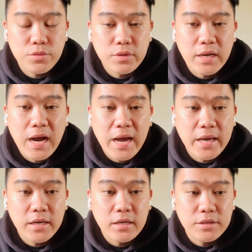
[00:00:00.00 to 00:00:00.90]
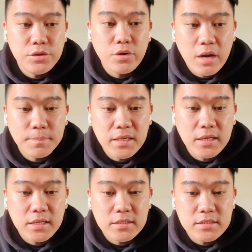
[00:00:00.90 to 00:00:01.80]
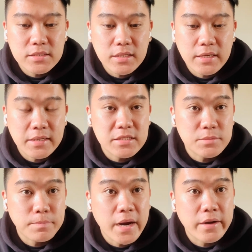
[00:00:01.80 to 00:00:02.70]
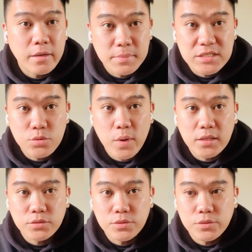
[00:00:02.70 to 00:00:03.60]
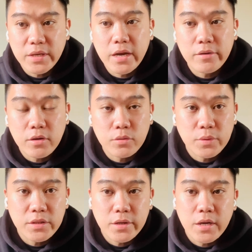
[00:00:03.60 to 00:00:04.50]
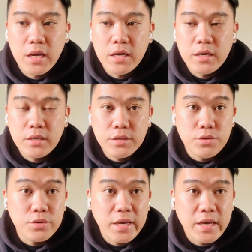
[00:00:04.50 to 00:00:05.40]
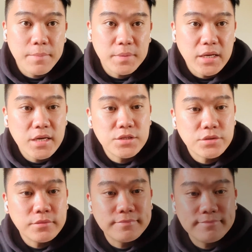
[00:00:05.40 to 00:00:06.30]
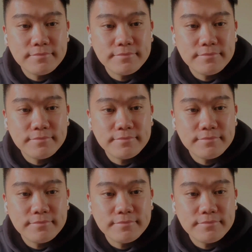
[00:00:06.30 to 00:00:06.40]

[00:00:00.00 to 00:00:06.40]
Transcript: guide new applicants and inspire them as well to carry on with their UK application.